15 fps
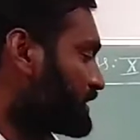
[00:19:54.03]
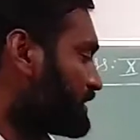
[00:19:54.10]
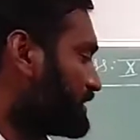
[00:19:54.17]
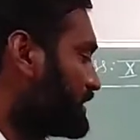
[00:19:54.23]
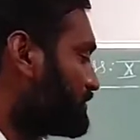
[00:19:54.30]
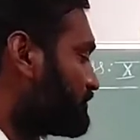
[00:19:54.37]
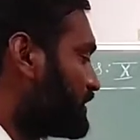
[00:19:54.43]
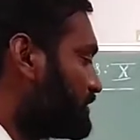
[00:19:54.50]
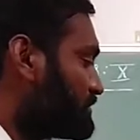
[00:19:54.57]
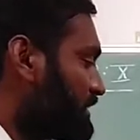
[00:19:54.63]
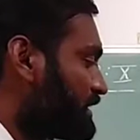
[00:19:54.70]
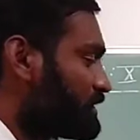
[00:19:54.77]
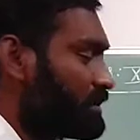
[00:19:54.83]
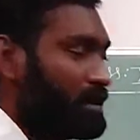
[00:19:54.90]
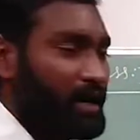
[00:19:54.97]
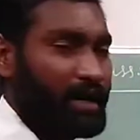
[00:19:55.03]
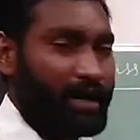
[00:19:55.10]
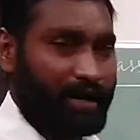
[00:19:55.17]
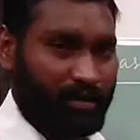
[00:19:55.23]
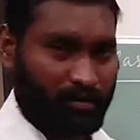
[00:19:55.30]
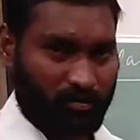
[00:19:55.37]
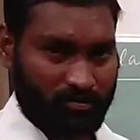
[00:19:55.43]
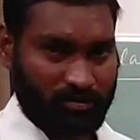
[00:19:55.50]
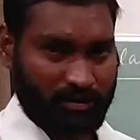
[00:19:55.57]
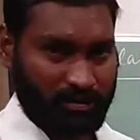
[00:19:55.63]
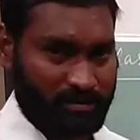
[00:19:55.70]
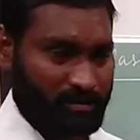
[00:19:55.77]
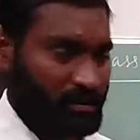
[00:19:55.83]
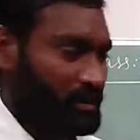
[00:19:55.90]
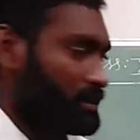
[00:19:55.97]
they form their
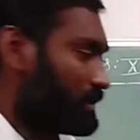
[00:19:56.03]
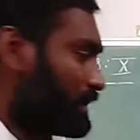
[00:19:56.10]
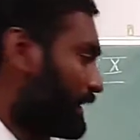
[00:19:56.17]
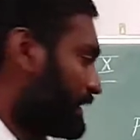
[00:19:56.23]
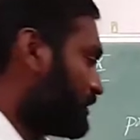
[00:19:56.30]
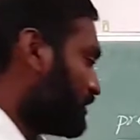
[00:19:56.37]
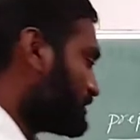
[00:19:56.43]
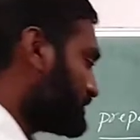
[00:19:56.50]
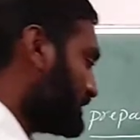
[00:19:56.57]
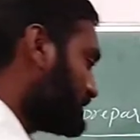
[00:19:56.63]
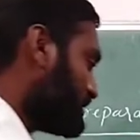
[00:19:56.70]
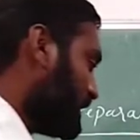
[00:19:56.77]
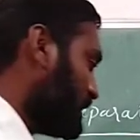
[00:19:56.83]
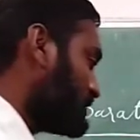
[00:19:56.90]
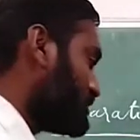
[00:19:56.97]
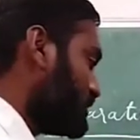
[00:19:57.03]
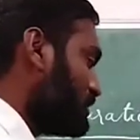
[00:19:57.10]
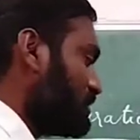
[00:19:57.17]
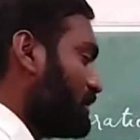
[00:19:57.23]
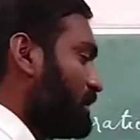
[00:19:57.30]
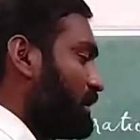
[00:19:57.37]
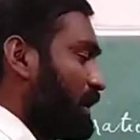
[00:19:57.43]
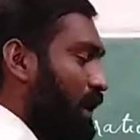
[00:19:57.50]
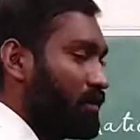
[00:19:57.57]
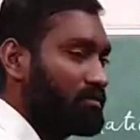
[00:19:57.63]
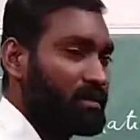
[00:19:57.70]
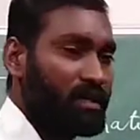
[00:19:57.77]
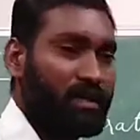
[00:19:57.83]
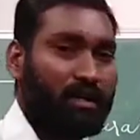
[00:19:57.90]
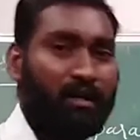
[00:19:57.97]
hydroxides. Hydroxides also have
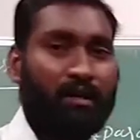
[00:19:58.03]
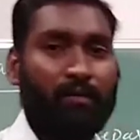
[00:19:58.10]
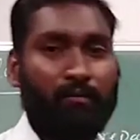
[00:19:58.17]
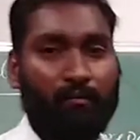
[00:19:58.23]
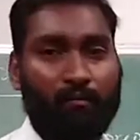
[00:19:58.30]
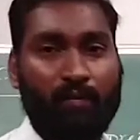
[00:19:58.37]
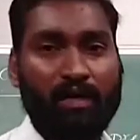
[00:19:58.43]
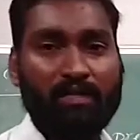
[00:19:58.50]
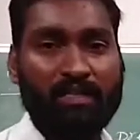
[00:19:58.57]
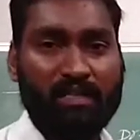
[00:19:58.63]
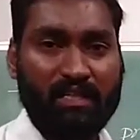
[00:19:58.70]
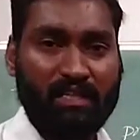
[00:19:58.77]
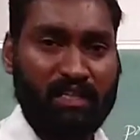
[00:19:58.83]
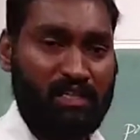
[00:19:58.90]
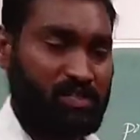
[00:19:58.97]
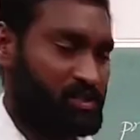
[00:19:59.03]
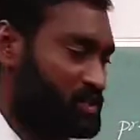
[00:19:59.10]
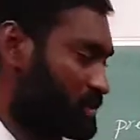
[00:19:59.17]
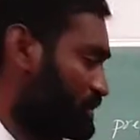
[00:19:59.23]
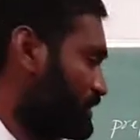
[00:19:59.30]
the basic in nature.